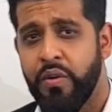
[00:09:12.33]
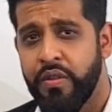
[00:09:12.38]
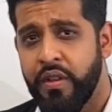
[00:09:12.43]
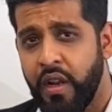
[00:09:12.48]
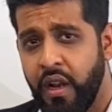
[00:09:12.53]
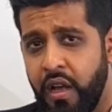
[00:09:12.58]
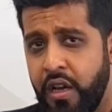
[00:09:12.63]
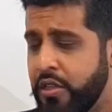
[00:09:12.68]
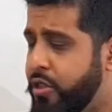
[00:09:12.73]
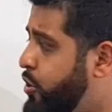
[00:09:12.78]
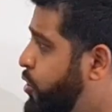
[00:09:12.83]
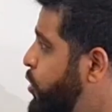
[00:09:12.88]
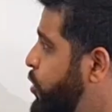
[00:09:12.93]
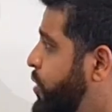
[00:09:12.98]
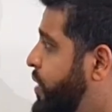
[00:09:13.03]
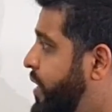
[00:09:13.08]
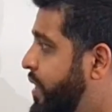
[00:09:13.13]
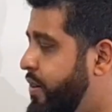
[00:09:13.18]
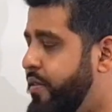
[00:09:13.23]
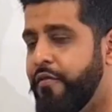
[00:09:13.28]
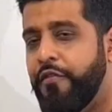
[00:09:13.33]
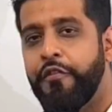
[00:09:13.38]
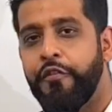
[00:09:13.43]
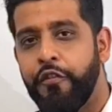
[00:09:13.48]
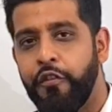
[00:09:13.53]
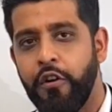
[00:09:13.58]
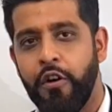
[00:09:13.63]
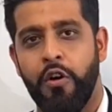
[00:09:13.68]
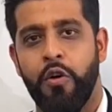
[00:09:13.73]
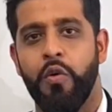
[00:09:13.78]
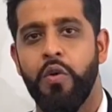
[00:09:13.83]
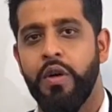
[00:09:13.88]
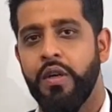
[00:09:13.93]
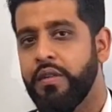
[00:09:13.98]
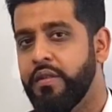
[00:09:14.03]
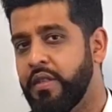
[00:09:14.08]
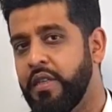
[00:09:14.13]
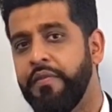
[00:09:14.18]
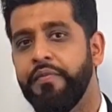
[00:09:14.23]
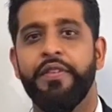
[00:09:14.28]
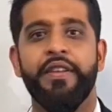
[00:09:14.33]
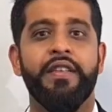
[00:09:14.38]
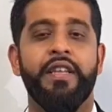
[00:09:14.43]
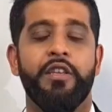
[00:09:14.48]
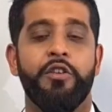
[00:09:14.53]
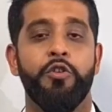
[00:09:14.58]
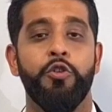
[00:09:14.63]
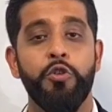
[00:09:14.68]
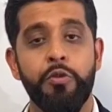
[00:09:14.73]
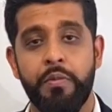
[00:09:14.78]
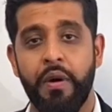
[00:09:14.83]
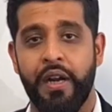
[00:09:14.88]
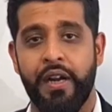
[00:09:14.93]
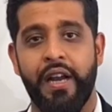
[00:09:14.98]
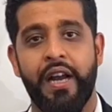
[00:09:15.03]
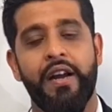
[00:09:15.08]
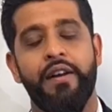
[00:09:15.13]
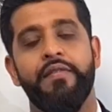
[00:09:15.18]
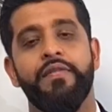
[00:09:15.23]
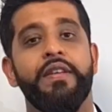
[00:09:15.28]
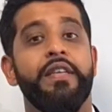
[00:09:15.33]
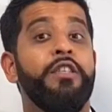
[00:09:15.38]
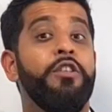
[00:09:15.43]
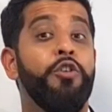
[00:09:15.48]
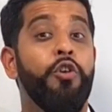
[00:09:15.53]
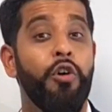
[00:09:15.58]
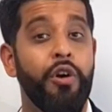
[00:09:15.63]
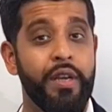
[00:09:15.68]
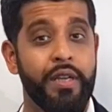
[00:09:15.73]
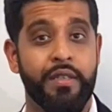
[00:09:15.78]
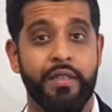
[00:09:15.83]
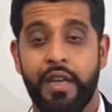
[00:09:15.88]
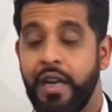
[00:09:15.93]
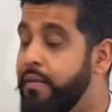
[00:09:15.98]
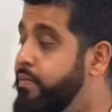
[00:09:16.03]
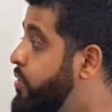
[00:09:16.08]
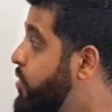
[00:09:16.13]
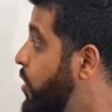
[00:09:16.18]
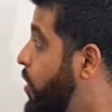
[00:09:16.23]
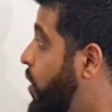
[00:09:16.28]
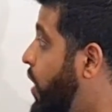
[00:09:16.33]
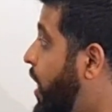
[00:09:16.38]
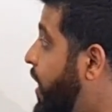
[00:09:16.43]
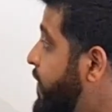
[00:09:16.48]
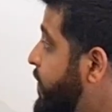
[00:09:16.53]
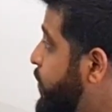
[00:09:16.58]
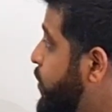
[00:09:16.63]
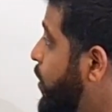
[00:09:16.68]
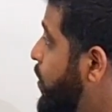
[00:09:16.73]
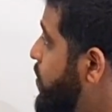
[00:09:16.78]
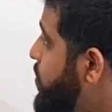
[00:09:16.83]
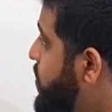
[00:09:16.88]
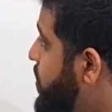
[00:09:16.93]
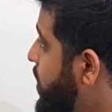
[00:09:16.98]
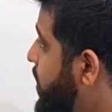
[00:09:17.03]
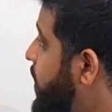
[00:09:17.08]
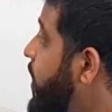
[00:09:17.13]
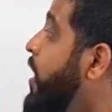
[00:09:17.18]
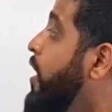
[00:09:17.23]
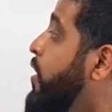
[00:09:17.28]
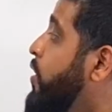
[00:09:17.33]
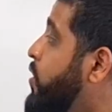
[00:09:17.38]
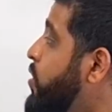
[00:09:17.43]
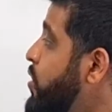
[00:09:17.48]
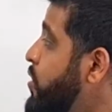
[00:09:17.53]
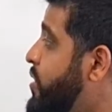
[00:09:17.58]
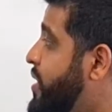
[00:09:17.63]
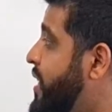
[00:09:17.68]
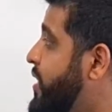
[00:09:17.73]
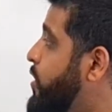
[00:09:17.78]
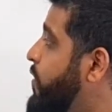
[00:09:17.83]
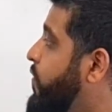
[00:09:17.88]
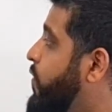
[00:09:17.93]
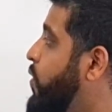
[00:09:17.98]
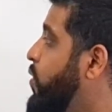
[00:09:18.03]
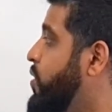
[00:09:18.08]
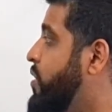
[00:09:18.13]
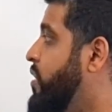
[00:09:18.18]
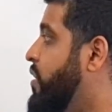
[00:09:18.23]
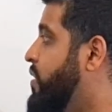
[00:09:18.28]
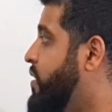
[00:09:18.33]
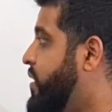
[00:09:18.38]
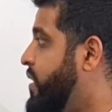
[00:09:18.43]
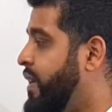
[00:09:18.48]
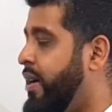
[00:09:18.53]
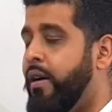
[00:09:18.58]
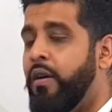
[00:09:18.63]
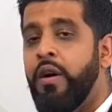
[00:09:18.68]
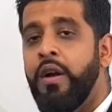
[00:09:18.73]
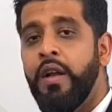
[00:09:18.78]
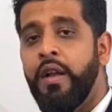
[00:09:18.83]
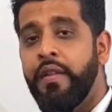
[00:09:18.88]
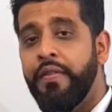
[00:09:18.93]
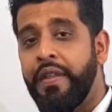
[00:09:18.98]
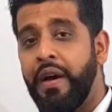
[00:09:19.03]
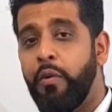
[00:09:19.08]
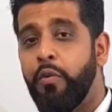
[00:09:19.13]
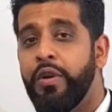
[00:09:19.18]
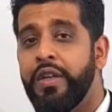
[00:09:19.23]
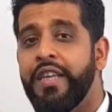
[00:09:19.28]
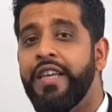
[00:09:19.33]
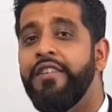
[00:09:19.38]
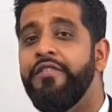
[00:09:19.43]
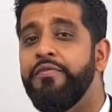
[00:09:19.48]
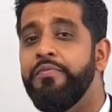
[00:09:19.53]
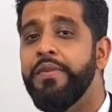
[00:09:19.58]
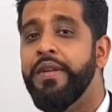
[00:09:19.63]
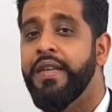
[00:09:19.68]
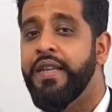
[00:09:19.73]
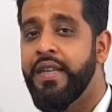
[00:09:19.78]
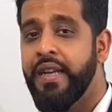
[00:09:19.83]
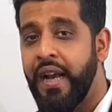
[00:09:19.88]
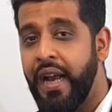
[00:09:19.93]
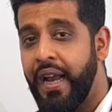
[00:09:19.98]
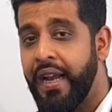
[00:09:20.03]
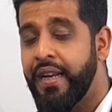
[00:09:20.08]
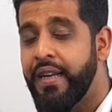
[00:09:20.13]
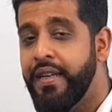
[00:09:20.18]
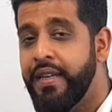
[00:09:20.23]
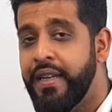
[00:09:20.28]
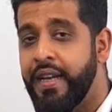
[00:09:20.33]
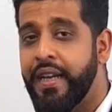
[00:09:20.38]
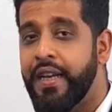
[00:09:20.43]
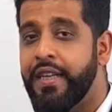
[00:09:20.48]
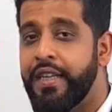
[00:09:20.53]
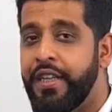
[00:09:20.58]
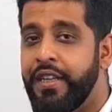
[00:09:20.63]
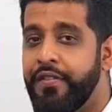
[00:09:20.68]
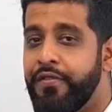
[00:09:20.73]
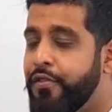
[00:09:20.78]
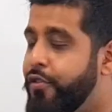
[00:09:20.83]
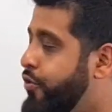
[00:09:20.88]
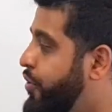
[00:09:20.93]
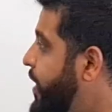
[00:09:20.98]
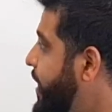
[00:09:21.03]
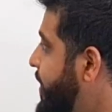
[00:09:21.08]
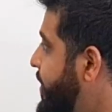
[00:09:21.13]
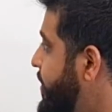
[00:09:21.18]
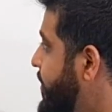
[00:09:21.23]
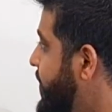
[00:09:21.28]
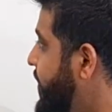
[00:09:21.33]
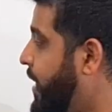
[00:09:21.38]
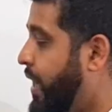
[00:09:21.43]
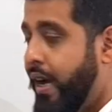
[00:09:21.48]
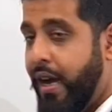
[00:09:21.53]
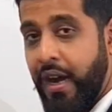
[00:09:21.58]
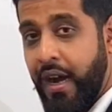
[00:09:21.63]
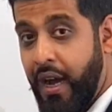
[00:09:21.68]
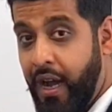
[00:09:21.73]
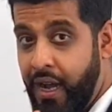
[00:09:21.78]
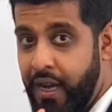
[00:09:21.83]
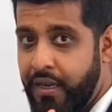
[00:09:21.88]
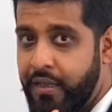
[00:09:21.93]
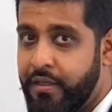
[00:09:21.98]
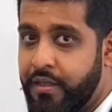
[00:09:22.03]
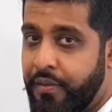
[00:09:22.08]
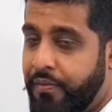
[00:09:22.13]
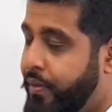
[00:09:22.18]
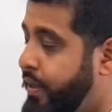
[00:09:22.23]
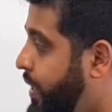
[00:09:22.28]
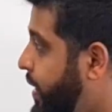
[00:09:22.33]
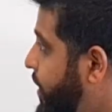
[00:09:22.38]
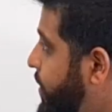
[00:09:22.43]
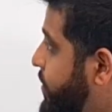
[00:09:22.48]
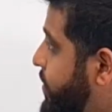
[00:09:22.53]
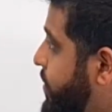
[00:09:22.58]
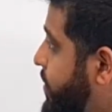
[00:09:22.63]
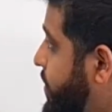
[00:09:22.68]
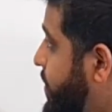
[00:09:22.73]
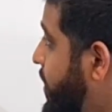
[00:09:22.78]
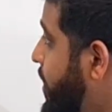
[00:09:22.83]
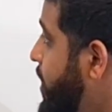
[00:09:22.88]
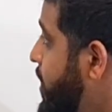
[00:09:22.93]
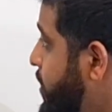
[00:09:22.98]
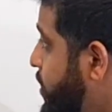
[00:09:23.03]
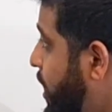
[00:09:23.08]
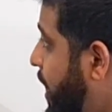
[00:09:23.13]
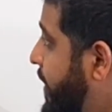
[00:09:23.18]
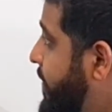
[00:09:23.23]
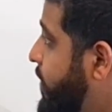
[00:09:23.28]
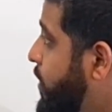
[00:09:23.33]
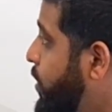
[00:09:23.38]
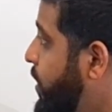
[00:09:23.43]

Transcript: the last two didn't throw something that you might have in your exam, so I've chosen two sets of coordinates now that will give me a negative gradient and something else. So have a go